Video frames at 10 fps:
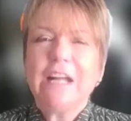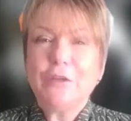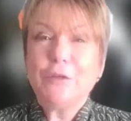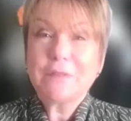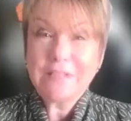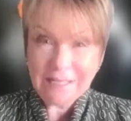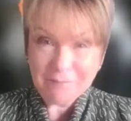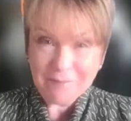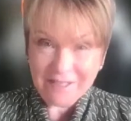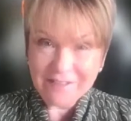And you were
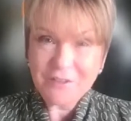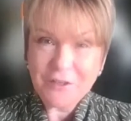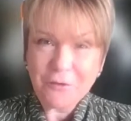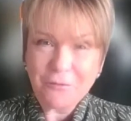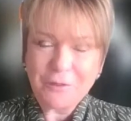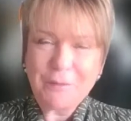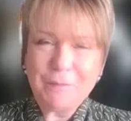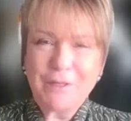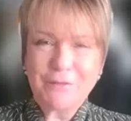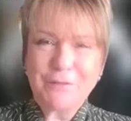telling me that you were a
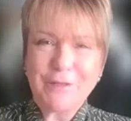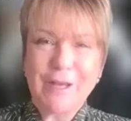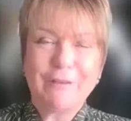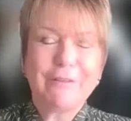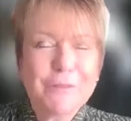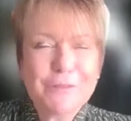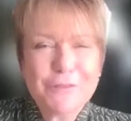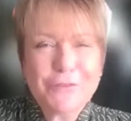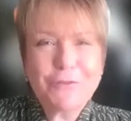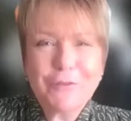commercial diver. And I wasn't
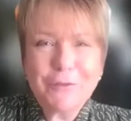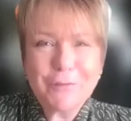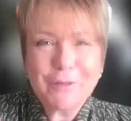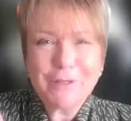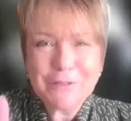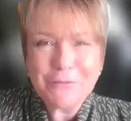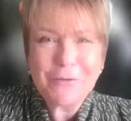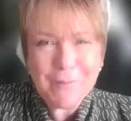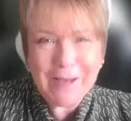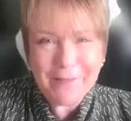sure if you were going to talk
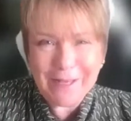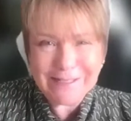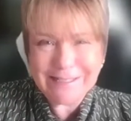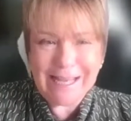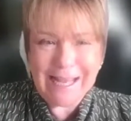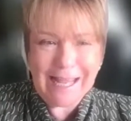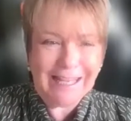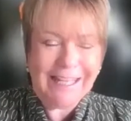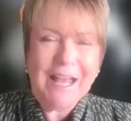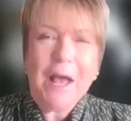about that
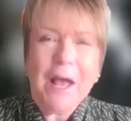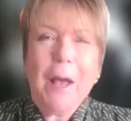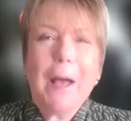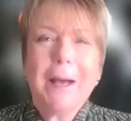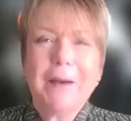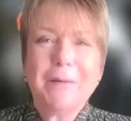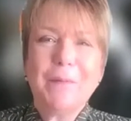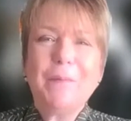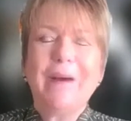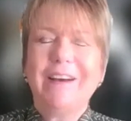today,
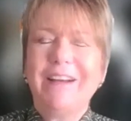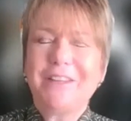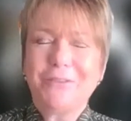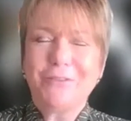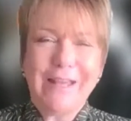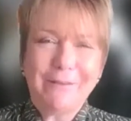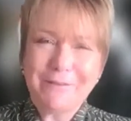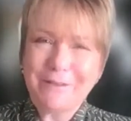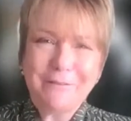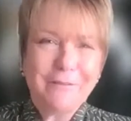but I thought that
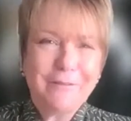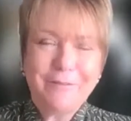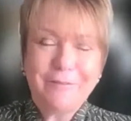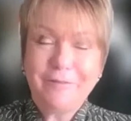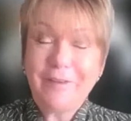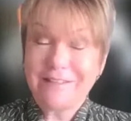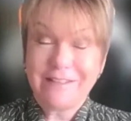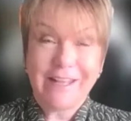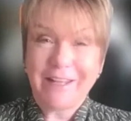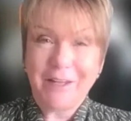was a
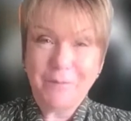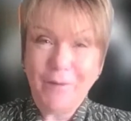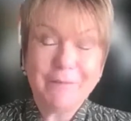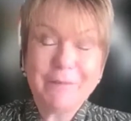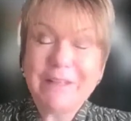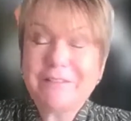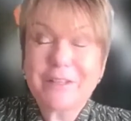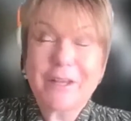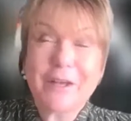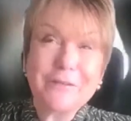fascinating part. I mean, to
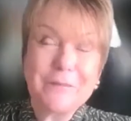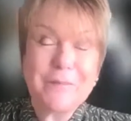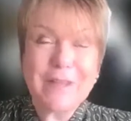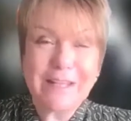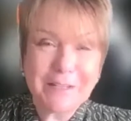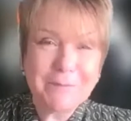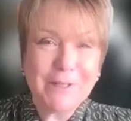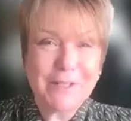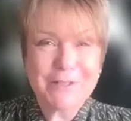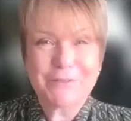go from being a
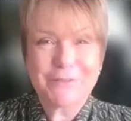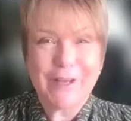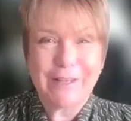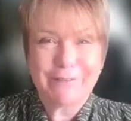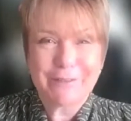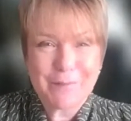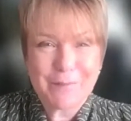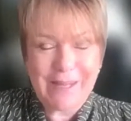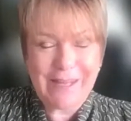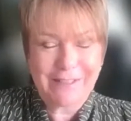commercial diver to
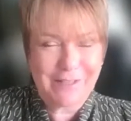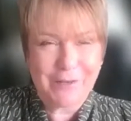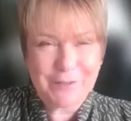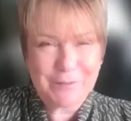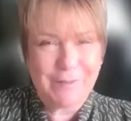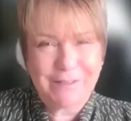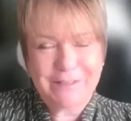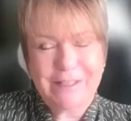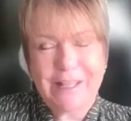being a Toastmaster,